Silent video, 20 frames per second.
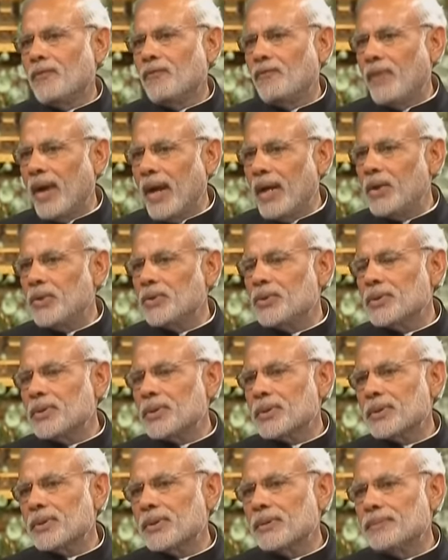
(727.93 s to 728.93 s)

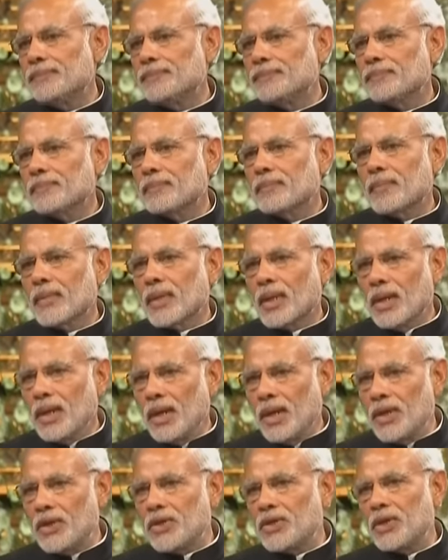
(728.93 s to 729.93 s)
Values,
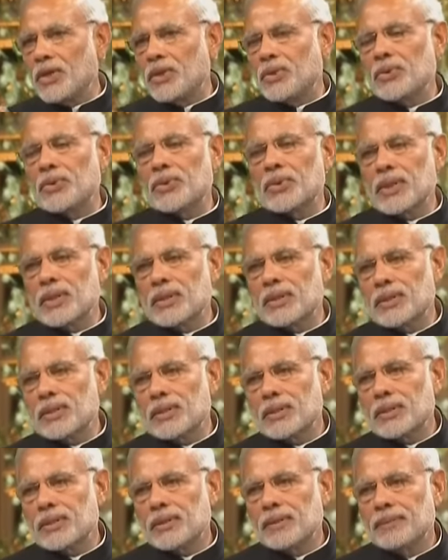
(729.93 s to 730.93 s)

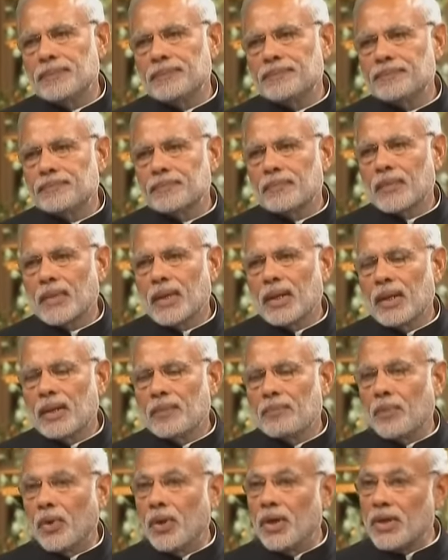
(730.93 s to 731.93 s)
institutions,
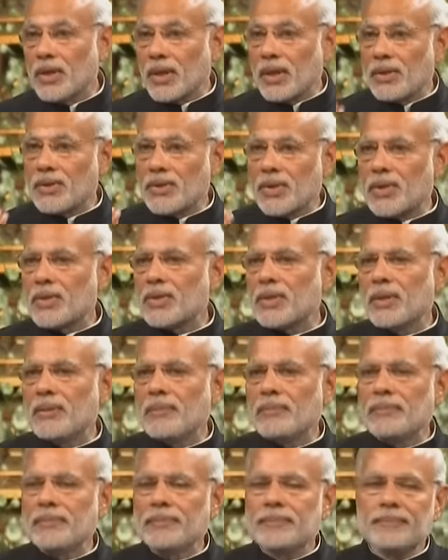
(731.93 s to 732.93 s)
political
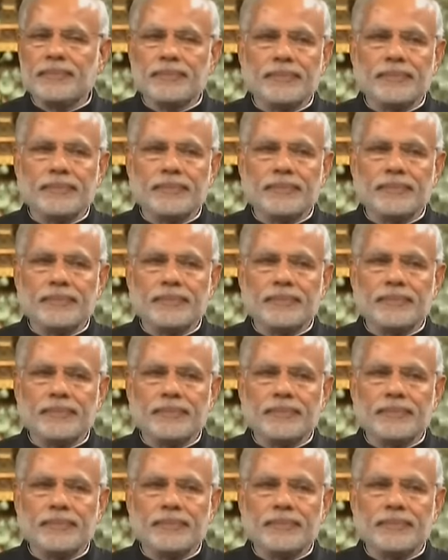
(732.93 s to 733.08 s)
system,